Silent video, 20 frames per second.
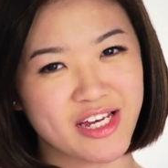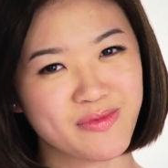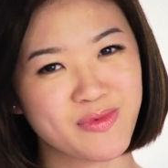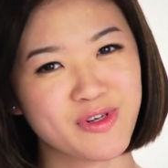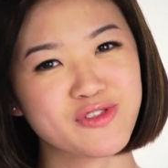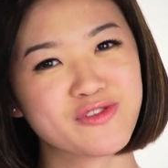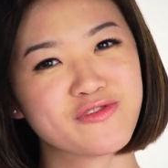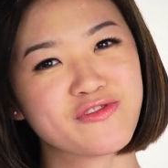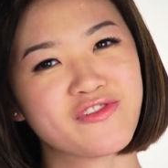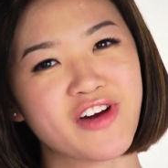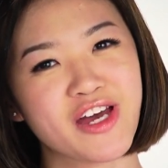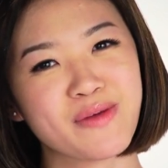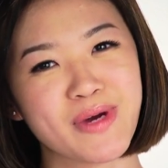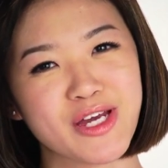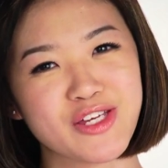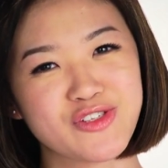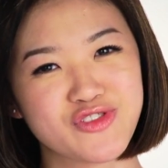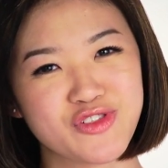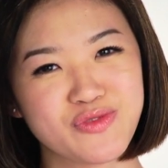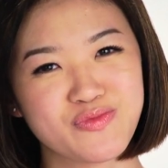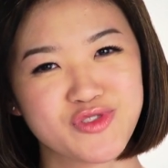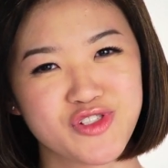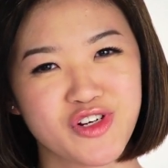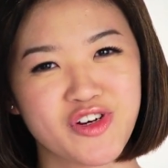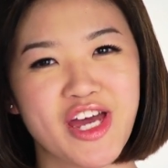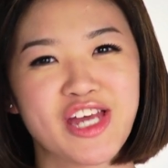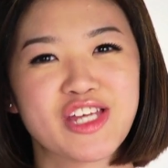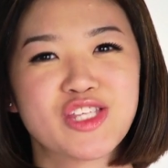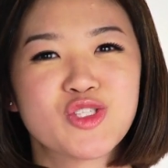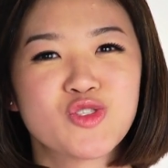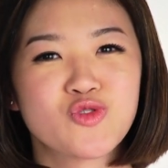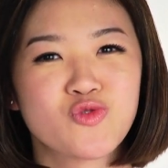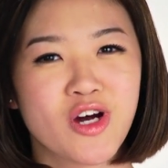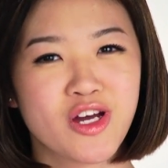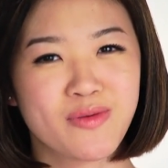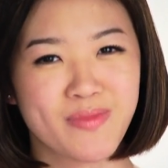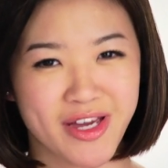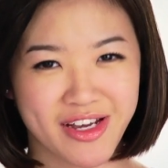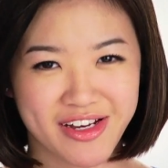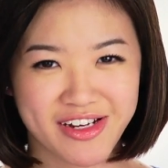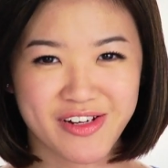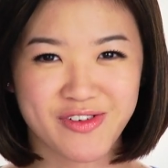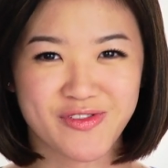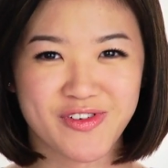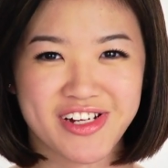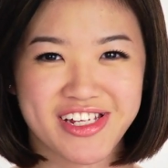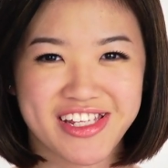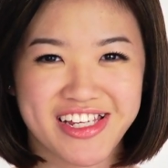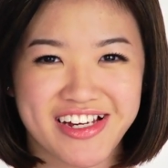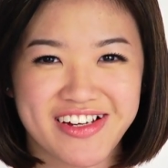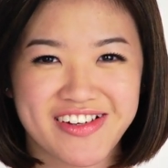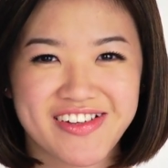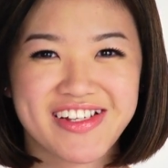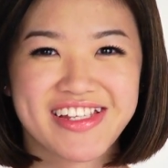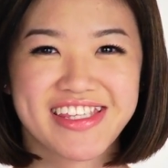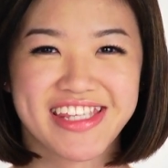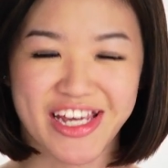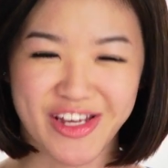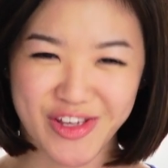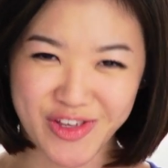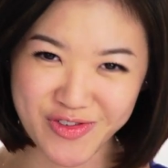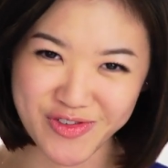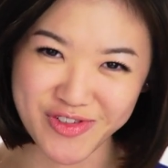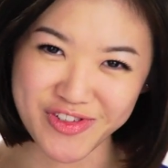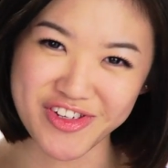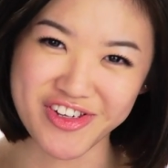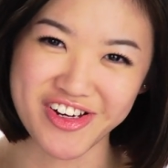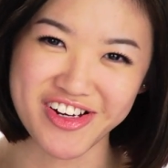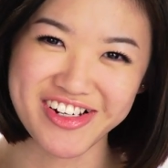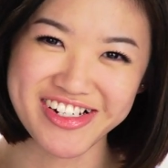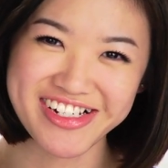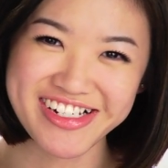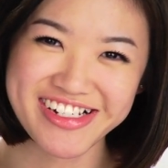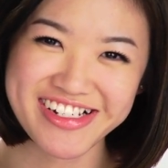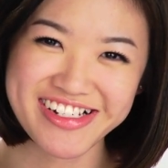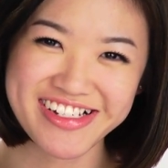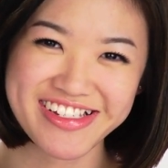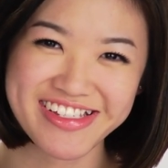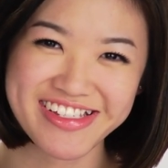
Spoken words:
able to find my dream job and do well in my career now. Thank you, New York.